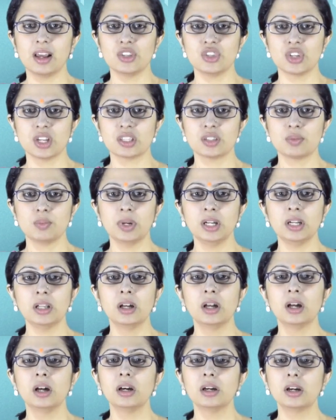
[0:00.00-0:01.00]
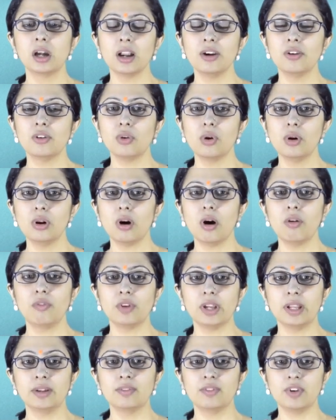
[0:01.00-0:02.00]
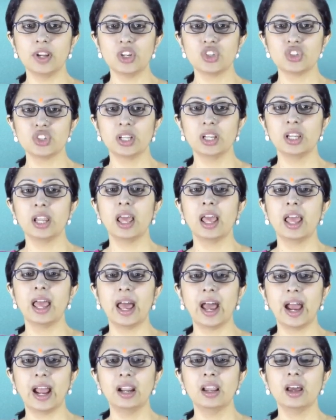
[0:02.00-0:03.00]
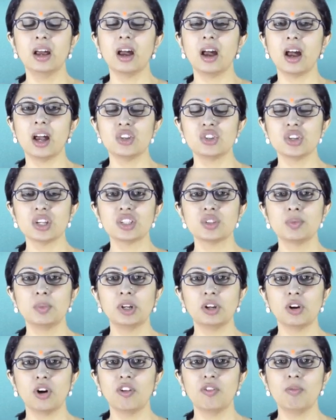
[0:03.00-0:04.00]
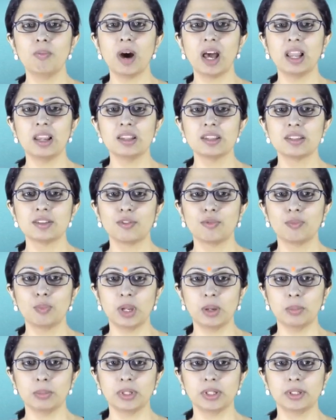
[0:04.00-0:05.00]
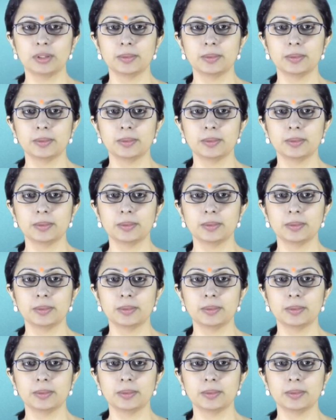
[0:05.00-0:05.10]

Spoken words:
adjustment, control of inflation and adjustment of balance of payment.